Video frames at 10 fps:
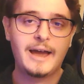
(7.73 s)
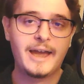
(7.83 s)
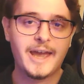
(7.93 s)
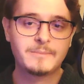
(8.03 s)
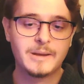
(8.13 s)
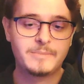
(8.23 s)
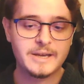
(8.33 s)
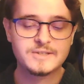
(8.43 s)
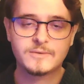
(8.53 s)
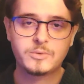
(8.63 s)
I had my
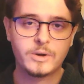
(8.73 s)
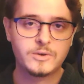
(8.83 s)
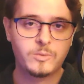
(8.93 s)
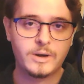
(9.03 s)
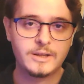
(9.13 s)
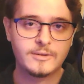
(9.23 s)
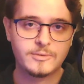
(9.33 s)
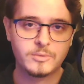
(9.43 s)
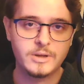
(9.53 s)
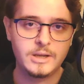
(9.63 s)
best of
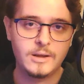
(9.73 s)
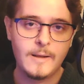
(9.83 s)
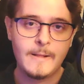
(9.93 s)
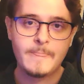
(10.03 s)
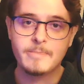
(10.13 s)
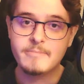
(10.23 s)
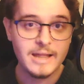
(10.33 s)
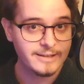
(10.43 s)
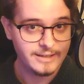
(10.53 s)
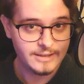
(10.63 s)
2023
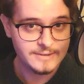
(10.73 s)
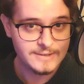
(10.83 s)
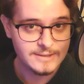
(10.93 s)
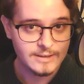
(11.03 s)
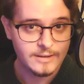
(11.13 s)
melodies